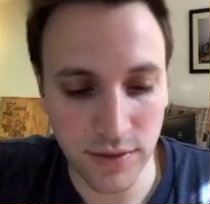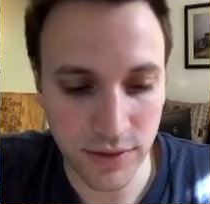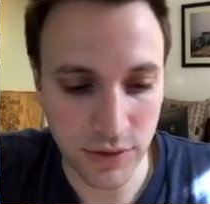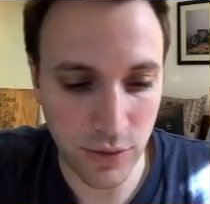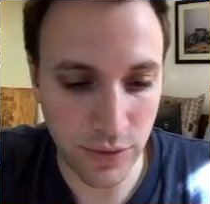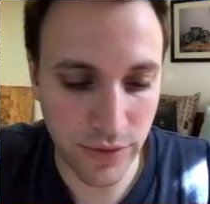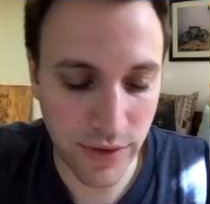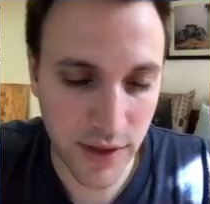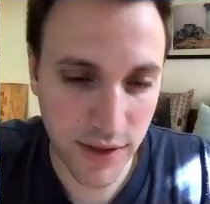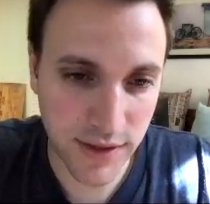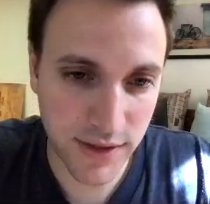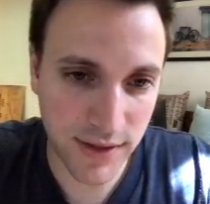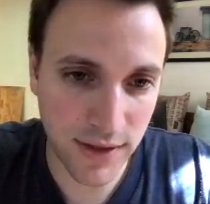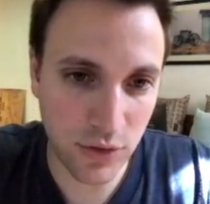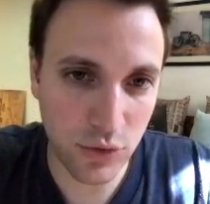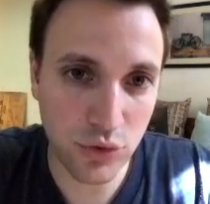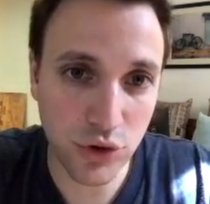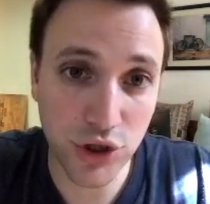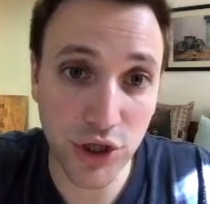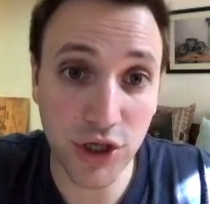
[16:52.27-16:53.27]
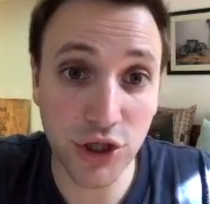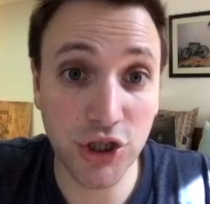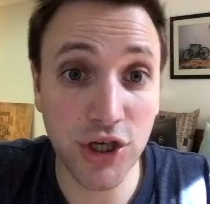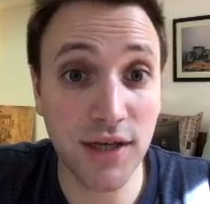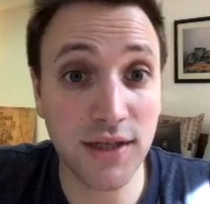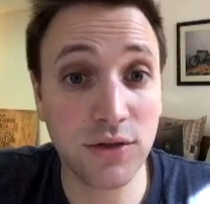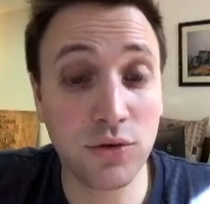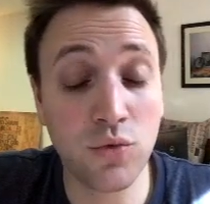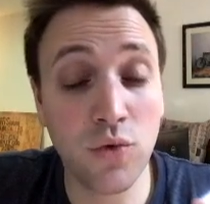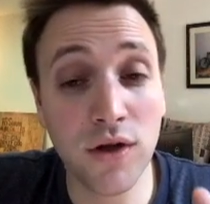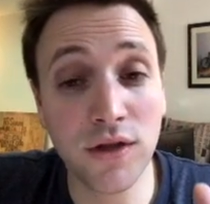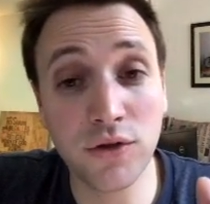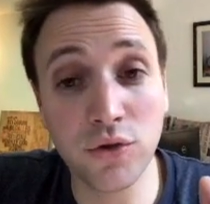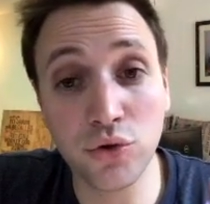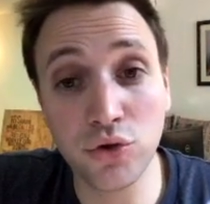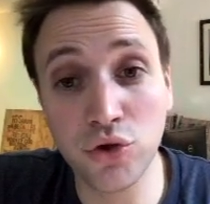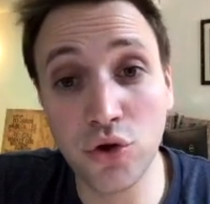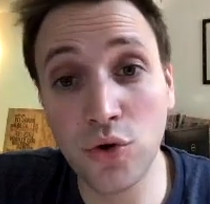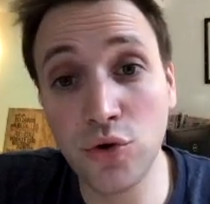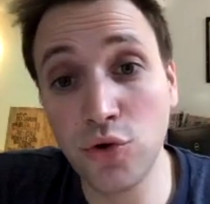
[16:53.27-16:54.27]
So this solution just want to
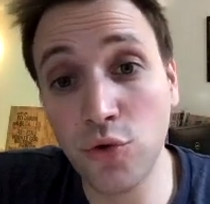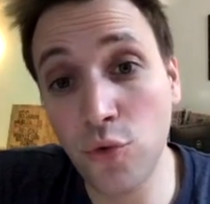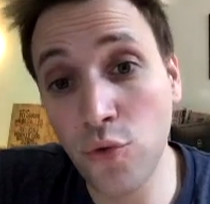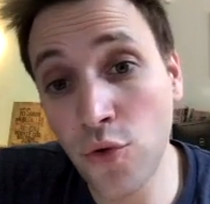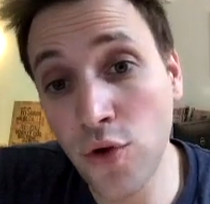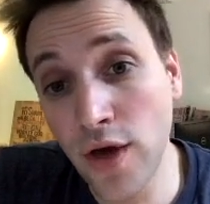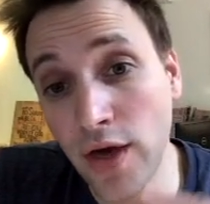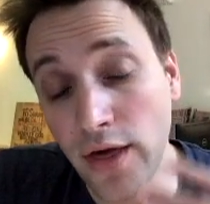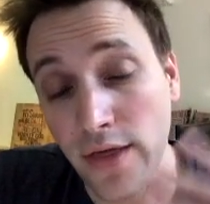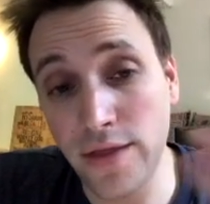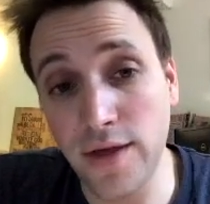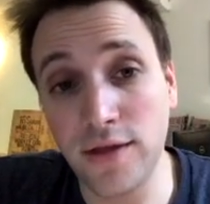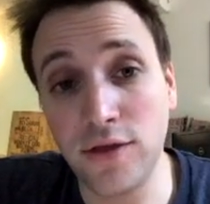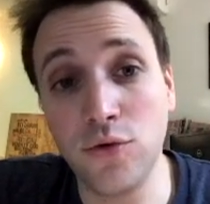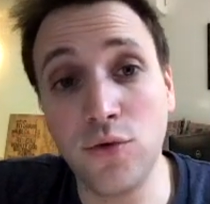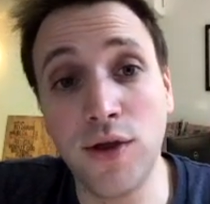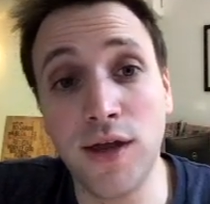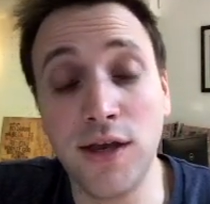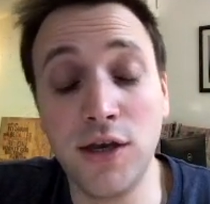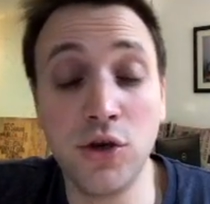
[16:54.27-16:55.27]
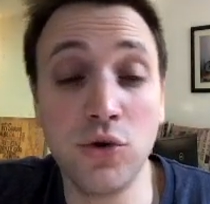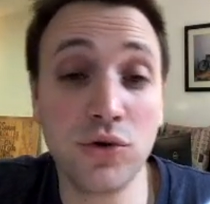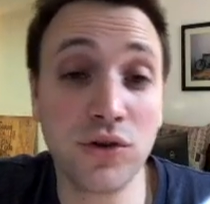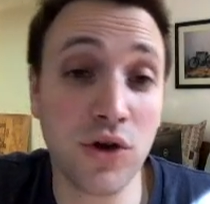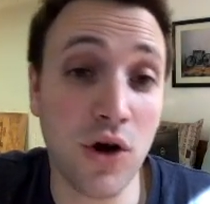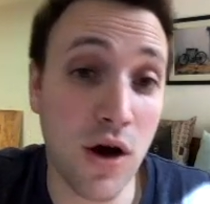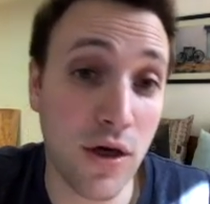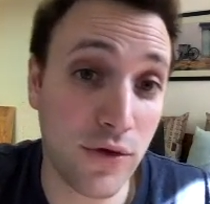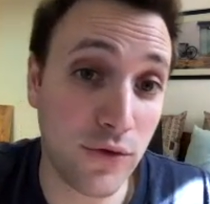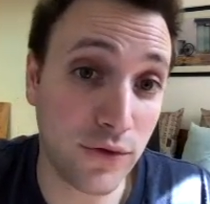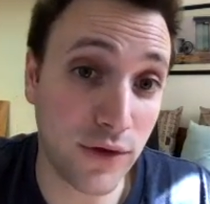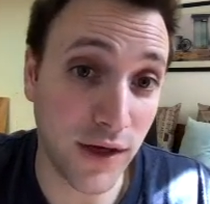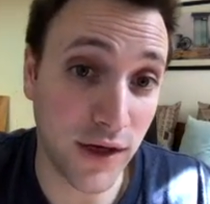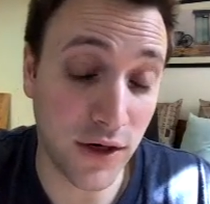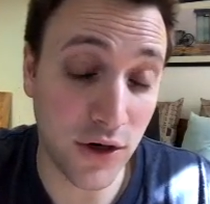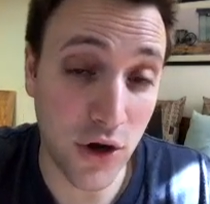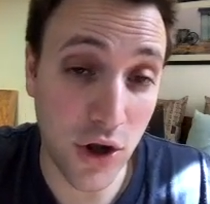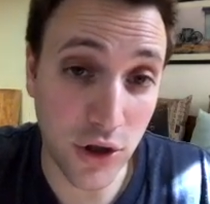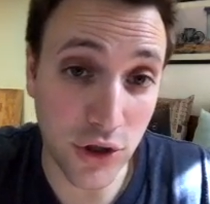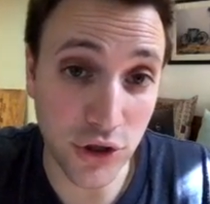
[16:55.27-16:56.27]
show you that you can use other
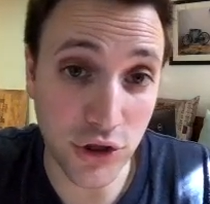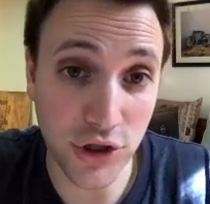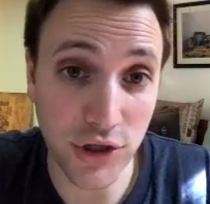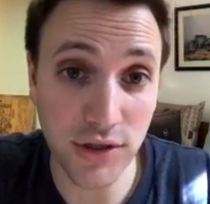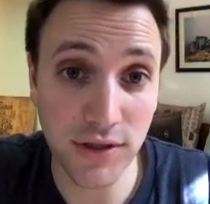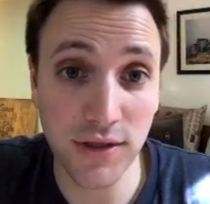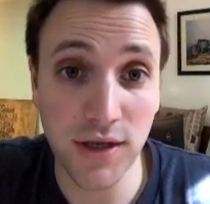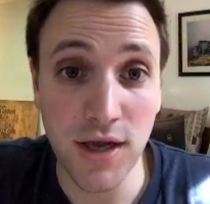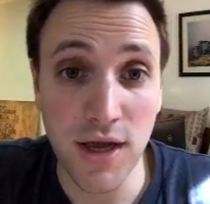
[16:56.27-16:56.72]
technologies